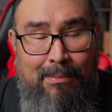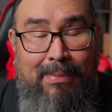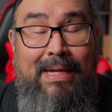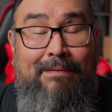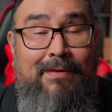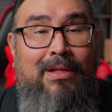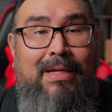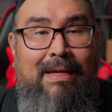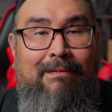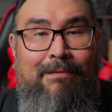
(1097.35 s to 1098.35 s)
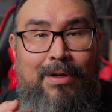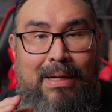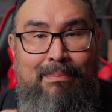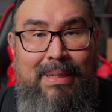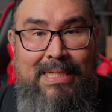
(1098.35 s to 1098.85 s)
But if you're looking for
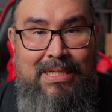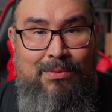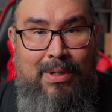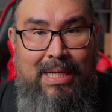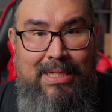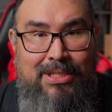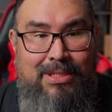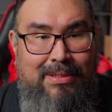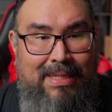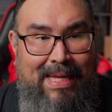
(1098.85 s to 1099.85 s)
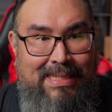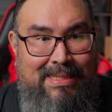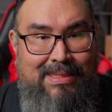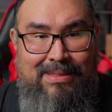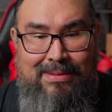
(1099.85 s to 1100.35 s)
a budget watch
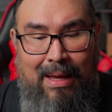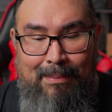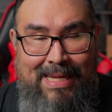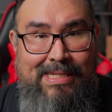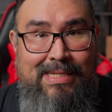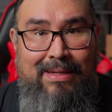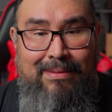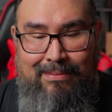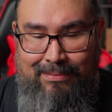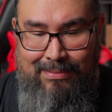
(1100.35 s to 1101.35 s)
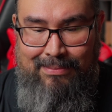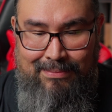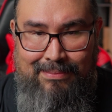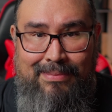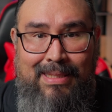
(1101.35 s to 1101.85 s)
that's amazing,
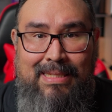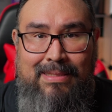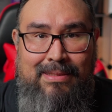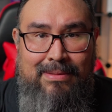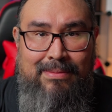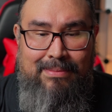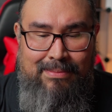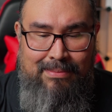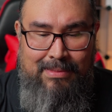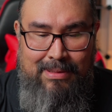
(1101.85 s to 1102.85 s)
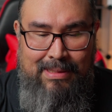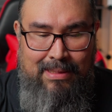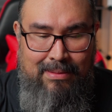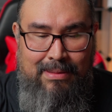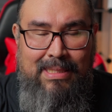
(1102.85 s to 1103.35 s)
this
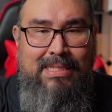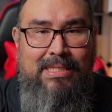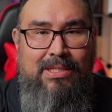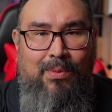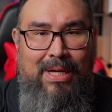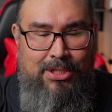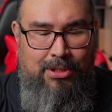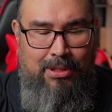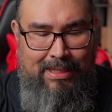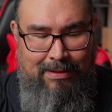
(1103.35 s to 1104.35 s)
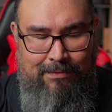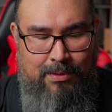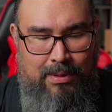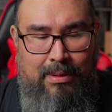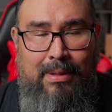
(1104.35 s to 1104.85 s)
is the watch you're looking
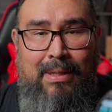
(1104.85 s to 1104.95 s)
for.